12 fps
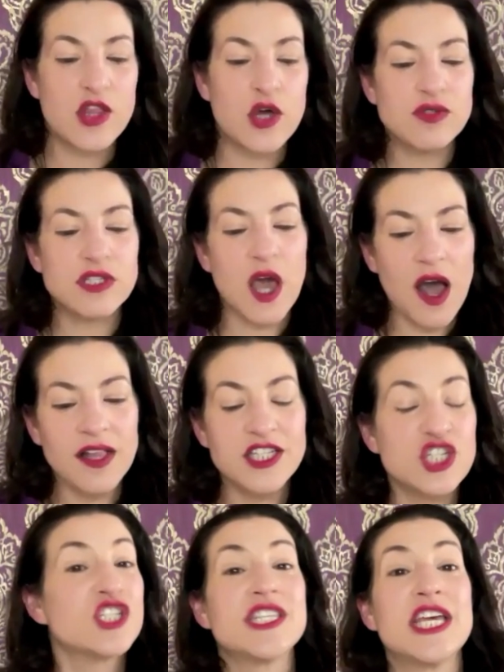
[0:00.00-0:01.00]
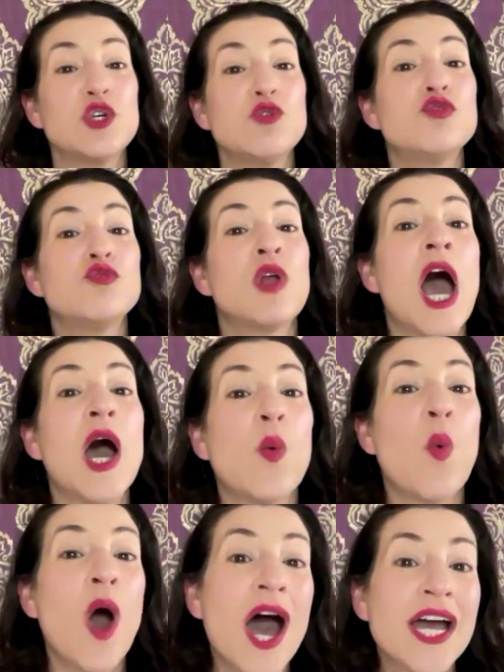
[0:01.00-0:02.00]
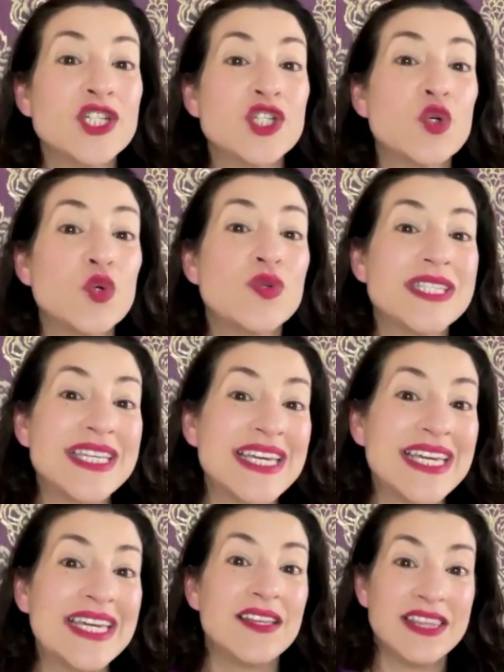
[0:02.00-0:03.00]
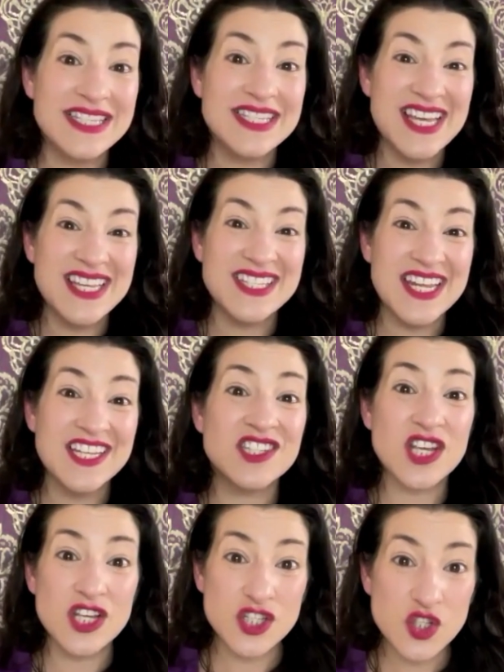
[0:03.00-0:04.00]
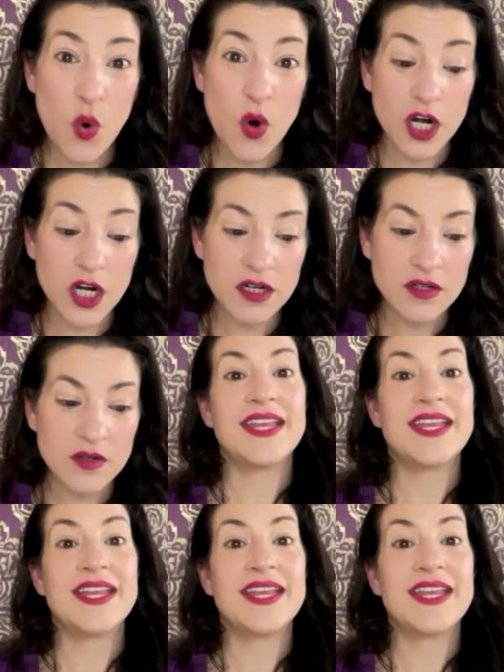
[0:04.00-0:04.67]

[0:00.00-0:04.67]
those colleges that you do not want to see this test date's score.